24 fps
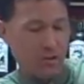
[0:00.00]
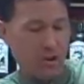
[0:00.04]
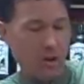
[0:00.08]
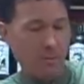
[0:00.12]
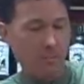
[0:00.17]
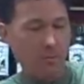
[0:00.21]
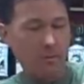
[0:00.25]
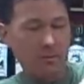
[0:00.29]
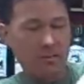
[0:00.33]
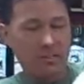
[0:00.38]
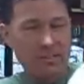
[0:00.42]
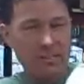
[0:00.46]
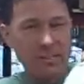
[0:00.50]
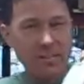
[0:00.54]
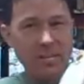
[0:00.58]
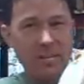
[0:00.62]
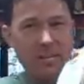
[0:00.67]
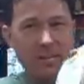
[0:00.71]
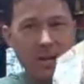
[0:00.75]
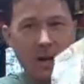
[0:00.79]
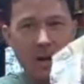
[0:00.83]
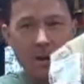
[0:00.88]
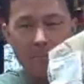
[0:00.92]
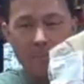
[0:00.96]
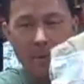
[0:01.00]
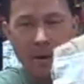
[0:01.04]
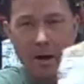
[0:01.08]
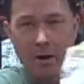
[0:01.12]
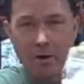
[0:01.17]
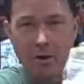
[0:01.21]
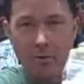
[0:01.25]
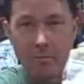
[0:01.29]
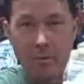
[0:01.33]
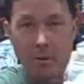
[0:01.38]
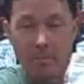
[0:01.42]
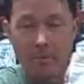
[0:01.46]
soluble sea kelp
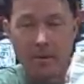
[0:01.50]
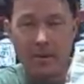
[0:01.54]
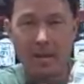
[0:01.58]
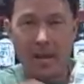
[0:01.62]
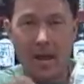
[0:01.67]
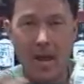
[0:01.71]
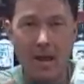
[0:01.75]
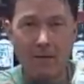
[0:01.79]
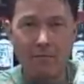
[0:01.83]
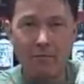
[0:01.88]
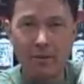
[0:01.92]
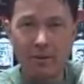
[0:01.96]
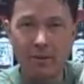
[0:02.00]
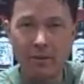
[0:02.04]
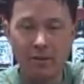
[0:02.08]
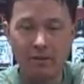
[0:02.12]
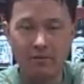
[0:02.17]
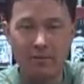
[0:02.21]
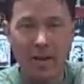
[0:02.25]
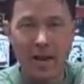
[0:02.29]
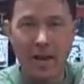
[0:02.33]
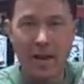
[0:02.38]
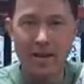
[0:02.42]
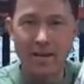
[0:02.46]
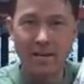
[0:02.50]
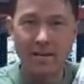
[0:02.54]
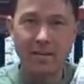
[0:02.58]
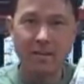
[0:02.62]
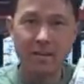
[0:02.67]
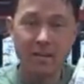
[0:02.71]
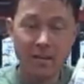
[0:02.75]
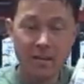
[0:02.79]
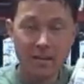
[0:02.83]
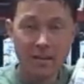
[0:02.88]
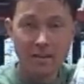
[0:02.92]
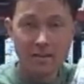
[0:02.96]
powder. I'm a big advocate of adding
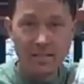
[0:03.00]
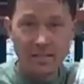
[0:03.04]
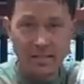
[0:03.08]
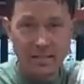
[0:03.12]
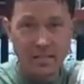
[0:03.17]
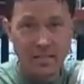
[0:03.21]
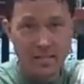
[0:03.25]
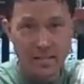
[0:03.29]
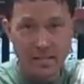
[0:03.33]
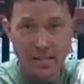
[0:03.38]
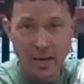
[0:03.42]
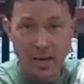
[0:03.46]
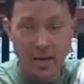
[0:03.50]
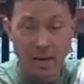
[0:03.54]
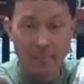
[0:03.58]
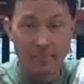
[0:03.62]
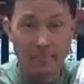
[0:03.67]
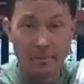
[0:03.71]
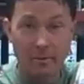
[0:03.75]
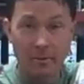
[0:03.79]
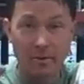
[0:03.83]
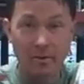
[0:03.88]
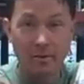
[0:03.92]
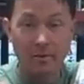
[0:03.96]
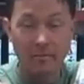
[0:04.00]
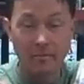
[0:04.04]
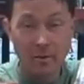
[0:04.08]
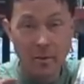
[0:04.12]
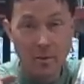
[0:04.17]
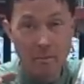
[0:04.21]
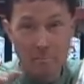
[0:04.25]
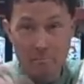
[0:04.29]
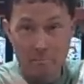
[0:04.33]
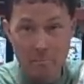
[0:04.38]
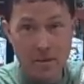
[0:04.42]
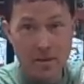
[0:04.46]
sea kelp
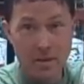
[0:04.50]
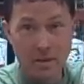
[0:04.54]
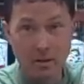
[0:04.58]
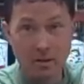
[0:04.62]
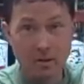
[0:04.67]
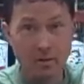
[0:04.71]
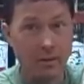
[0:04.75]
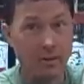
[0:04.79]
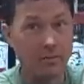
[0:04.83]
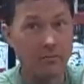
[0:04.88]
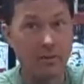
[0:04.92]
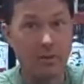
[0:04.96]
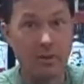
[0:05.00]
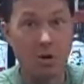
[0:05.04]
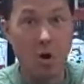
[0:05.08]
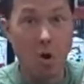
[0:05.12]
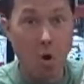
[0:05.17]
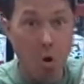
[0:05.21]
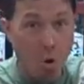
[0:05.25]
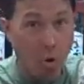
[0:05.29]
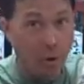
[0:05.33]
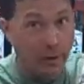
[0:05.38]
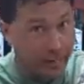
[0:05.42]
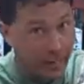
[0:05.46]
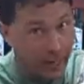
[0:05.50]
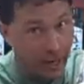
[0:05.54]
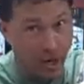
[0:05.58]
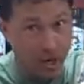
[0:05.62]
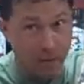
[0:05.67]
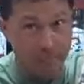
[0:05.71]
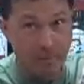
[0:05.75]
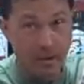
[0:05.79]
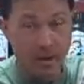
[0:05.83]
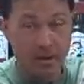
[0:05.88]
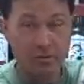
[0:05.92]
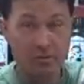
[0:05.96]
meal, even whole
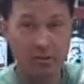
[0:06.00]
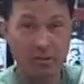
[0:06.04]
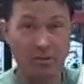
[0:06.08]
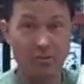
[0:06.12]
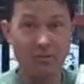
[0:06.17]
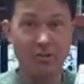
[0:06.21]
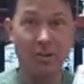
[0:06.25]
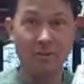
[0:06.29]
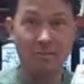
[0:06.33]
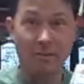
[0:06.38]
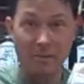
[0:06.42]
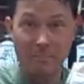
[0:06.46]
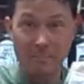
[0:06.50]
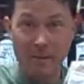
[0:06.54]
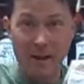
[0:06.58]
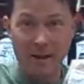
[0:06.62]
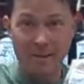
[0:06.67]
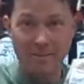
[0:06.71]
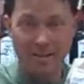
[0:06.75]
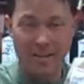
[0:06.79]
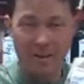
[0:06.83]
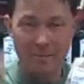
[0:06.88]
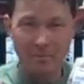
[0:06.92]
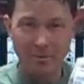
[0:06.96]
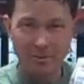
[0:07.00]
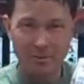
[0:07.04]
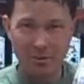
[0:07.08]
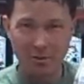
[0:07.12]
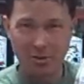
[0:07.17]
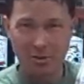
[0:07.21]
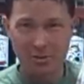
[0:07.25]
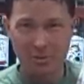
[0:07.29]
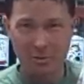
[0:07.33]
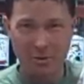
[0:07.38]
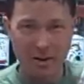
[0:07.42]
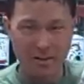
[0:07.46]
kelp. I actually checked my past
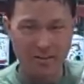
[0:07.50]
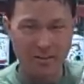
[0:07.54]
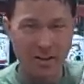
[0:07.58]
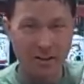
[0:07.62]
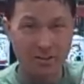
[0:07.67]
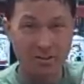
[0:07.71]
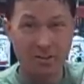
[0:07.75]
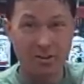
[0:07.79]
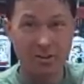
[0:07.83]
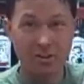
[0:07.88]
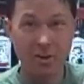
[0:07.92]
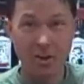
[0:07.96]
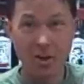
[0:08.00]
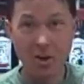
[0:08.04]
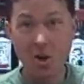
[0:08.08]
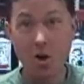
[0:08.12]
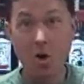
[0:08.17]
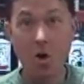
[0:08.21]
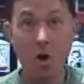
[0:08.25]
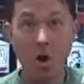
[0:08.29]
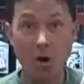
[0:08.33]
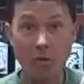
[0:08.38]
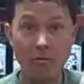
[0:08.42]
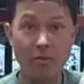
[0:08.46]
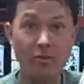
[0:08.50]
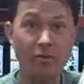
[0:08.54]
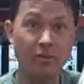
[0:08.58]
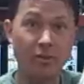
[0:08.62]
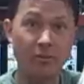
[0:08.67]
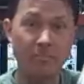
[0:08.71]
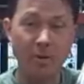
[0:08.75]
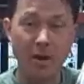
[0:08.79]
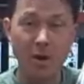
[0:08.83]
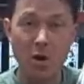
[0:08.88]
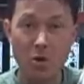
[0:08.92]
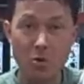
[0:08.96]
episodes where I've actually
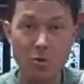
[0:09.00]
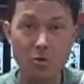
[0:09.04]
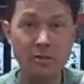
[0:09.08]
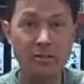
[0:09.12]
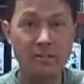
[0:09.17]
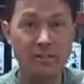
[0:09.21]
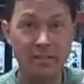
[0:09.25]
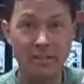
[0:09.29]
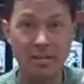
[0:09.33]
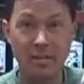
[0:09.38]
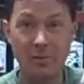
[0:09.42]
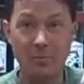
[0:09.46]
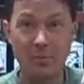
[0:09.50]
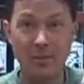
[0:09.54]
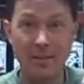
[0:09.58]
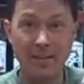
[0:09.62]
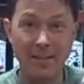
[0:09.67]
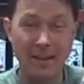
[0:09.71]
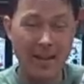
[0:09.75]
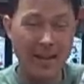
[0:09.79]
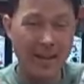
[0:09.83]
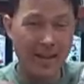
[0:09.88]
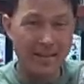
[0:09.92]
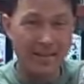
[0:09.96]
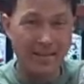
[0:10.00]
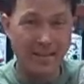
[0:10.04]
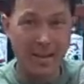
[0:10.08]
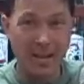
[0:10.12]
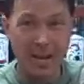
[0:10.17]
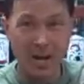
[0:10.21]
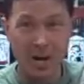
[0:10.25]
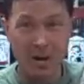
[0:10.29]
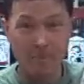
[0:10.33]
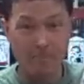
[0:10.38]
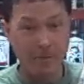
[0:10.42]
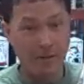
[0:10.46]
harvested my own seaweed and
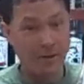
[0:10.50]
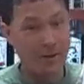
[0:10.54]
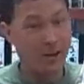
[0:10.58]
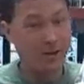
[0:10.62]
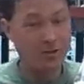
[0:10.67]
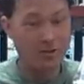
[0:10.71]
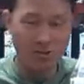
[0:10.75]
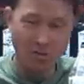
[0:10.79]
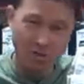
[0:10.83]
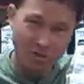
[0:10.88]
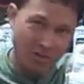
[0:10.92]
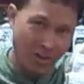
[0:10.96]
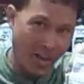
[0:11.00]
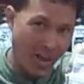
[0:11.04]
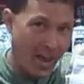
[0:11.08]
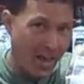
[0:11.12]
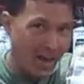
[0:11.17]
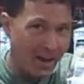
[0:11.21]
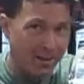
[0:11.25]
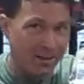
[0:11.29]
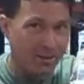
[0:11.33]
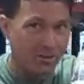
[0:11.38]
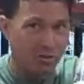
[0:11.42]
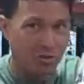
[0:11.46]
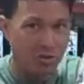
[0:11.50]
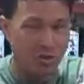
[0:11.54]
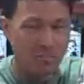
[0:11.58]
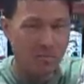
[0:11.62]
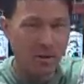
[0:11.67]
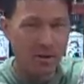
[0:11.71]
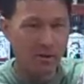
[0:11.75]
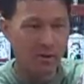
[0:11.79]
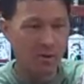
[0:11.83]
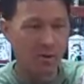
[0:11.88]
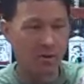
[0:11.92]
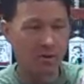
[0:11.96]
kelp and actually just added it to
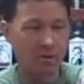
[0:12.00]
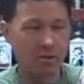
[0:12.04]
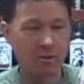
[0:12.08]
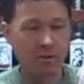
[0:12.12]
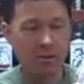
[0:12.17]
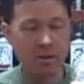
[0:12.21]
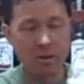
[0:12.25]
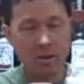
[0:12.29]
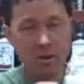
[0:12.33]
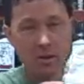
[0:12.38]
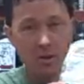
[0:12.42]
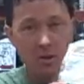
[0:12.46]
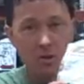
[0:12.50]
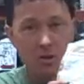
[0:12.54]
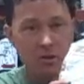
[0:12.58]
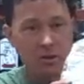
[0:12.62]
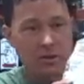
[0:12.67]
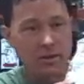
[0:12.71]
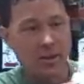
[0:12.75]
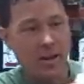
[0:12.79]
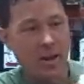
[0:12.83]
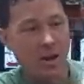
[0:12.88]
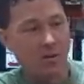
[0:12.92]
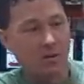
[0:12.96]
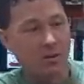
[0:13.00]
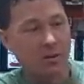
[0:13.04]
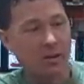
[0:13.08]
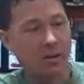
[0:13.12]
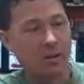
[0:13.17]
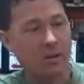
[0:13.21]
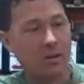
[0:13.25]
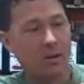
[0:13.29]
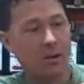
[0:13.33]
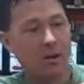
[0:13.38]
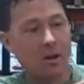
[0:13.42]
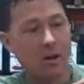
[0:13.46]
my garden. You can now
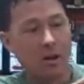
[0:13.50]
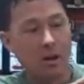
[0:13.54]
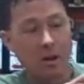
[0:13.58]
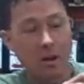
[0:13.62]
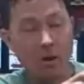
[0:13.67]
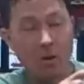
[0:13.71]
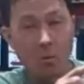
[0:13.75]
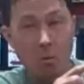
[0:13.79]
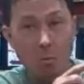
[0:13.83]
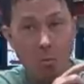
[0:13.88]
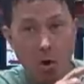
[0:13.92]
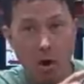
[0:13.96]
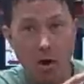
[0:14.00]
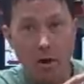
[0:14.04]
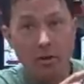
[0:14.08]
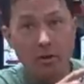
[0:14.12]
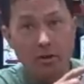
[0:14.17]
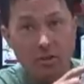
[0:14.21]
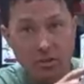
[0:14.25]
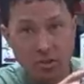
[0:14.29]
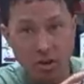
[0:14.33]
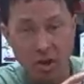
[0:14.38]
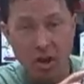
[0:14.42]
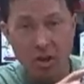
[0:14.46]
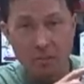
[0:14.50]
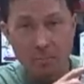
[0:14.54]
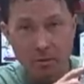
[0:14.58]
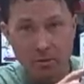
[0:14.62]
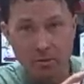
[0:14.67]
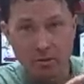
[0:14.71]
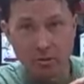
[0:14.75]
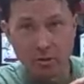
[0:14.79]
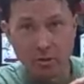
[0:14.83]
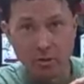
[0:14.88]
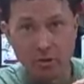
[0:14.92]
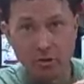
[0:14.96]
get water-soluble
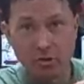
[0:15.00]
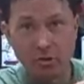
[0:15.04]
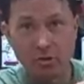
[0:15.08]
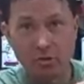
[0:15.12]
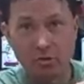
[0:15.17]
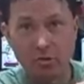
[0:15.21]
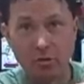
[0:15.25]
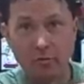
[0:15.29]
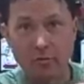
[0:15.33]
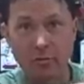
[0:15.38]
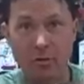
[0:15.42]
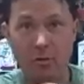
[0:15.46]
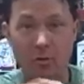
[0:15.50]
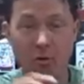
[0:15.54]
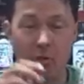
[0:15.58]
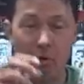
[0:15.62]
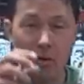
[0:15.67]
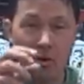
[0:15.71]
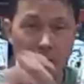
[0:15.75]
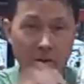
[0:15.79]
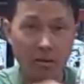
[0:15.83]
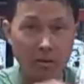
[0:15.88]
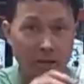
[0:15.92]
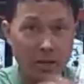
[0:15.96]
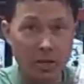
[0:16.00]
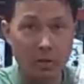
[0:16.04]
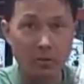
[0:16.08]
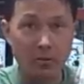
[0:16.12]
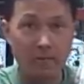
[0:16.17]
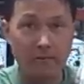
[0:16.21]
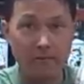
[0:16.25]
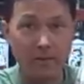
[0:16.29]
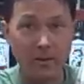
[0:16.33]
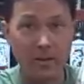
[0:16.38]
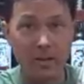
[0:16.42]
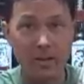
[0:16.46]
solution. So if you're
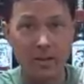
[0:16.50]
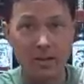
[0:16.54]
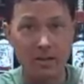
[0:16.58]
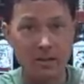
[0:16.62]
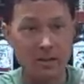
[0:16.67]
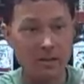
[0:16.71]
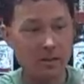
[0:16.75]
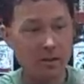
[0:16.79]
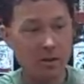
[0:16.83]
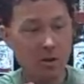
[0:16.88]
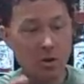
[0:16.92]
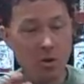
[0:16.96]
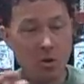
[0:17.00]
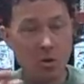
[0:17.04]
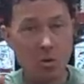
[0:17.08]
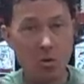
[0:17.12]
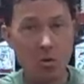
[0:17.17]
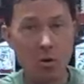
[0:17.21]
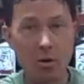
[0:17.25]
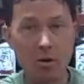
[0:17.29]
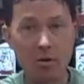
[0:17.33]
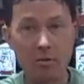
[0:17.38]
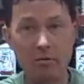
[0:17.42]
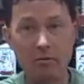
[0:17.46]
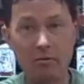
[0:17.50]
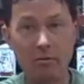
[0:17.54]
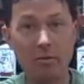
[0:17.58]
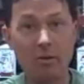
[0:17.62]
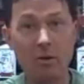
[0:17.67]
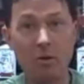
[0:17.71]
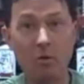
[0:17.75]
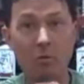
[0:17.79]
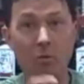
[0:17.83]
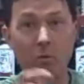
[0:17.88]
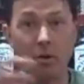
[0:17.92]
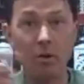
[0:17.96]
liquid feeding or
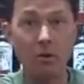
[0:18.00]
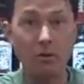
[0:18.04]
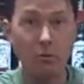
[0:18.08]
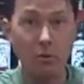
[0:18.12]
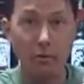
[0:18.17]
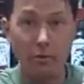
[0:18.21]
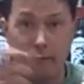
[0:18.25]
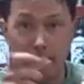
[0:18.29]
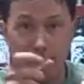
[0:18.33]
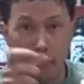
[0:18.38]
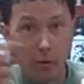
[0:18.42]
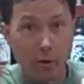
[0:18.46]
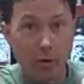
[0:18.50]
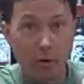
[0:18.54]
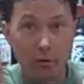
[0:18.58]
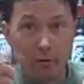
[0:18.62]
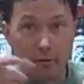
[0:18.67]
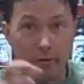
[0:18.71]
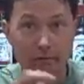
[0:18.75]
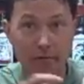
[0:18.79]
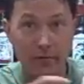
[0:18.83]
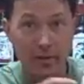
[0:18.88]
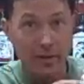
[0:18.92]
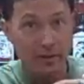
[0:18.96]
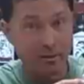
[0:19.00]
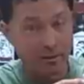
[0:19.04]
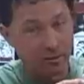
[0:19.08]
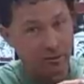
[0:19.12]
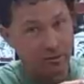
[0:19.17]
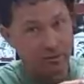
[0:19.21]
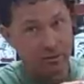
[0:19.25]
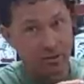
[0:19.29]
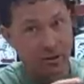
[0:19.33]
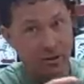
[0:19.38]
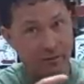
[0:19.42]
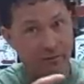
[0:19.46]
want to do a foiler feed of
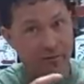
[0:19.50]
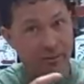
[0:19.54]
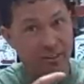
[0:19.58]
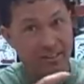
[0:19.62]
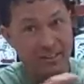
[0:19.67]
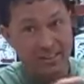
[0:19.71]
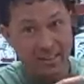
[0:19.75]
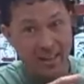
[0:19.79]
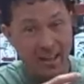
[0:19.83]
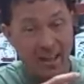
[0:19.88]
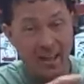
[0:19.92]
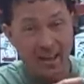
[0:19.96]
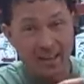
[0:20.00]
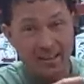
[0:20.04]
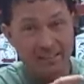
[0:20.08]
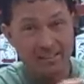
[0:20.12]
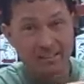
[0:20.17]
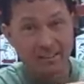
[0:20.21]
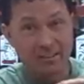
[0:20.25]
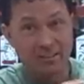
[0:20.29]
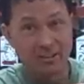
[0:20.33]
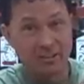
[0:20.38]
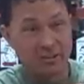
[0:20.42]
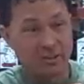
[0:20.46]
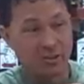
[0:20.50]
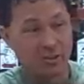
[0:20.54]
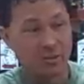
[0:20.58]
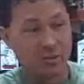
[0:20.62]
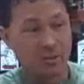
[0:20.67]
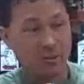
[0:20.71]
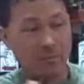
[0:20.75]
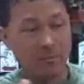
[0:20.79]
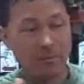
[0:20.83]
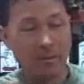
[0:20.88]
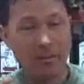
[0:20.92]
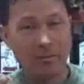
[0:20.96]
this stuff, it's excellent to
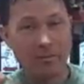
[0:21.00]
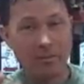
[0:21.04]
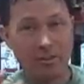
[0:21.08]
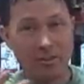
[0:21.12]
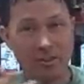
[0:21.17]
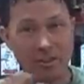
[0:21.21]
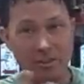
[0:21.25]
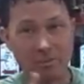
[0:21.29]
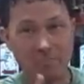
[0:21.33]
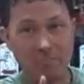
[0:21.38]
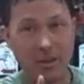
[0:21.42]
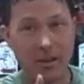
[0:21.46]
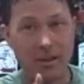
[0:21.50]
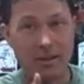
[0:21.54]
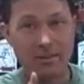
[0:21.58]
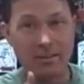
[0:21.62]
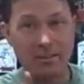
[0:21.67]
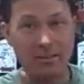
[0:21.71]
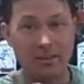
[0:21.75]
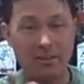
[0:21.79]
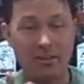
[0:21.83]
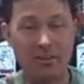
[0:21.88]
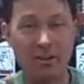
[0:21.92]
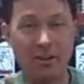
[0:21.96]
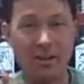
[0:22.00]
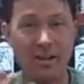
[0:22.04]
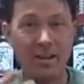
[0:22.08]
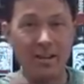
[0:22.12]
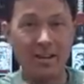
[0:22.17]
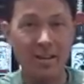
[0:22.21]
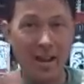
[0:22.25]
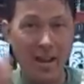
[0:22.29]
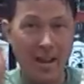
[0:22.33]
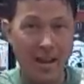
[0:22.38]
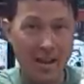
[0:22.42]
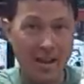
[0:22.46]
do. This is basically going to
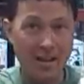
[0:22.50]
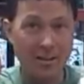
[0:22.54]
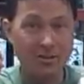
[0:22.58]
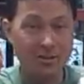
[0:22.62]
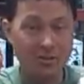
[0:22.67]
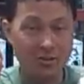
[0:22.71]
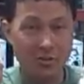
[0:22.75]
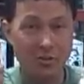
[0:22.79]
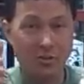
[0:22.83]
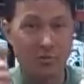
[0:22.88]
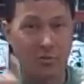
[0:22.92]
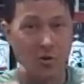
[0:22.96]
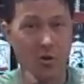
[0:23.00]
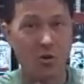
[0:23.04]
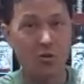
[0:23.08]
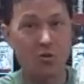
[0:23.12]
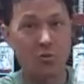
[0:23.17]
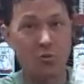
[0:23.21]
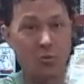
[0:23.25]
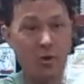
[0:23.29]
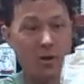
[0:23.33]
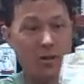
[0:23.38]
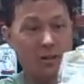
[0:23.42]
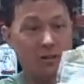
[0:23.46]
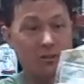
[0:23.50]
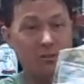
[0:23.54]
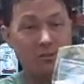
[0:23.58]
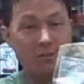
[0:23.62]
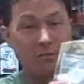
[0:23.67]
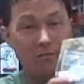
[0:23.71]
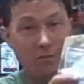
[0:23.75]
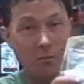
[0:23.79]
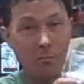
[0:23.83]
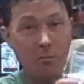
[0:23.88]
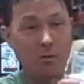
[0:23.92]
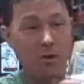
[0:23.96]
enhance your growth rates
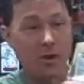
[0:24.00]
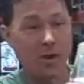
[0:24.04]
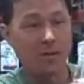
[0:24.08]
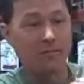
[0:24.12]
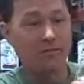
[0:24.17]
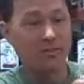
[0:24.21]
from what